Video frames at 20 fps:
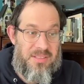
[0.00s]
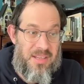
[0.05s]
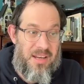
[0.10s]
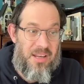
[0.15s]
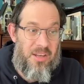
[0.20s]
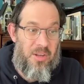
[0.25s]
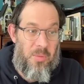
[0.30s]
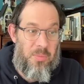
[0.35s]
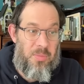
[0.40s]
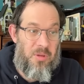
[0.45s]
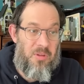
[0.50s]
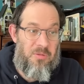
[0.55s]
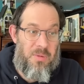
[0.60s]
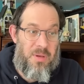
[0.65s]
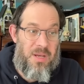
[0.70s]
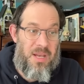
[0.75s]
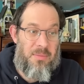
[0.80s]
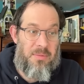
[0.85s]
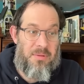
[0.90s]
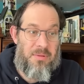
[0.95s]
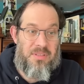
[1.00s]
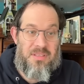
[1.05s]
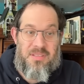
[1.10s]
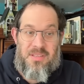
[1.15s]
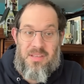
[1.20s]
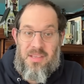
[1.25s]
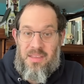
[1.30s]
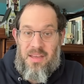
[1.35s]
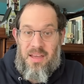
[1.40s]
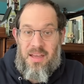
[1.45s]
And I hope you've been able to
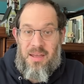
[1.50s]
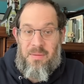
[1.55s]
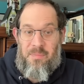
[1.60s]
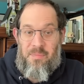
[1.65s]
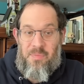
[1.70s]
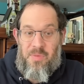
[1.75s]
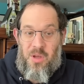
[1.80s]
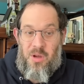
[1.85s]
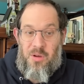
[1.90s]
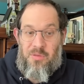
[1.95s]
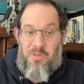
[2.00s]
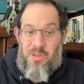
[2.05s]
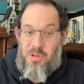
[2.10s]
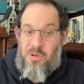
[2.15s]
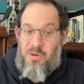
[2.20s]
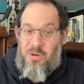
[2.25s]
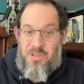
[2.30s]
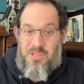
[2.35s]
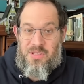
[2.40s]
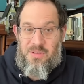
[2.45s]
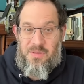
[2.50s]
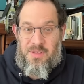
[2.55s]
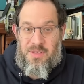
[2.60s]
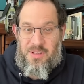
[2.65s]
see that over the course of this